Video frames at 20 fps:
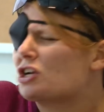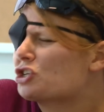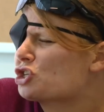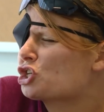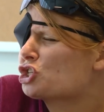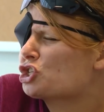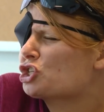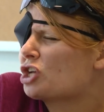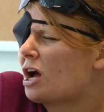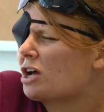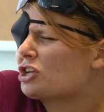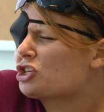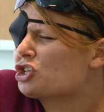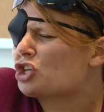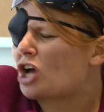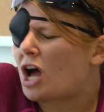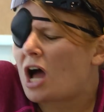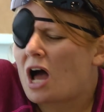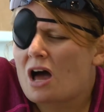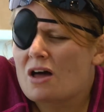just
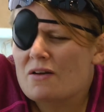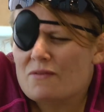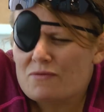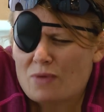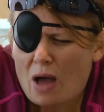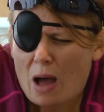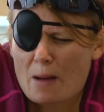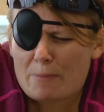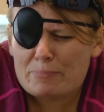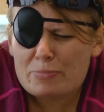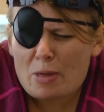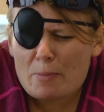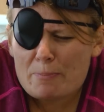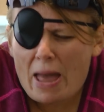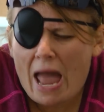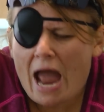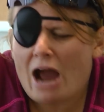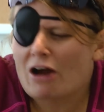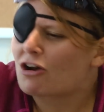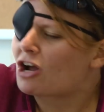a, a,
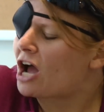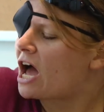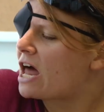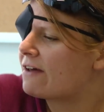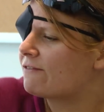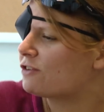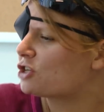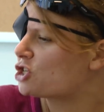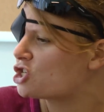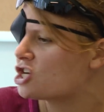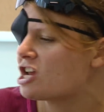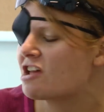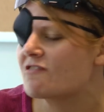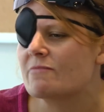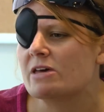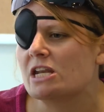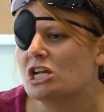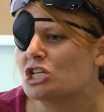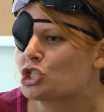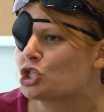the paragon of
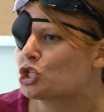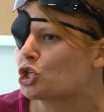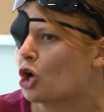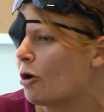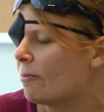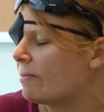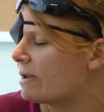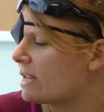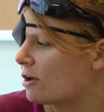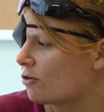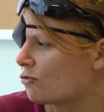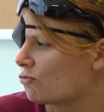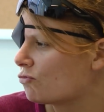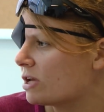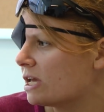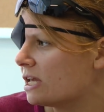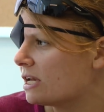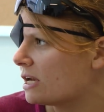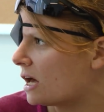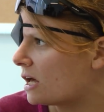achievement in so many
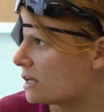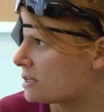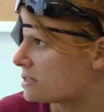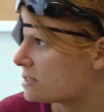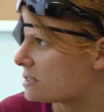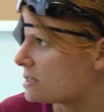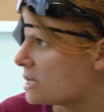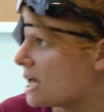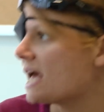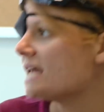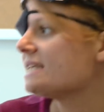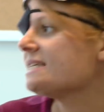arenas yeah.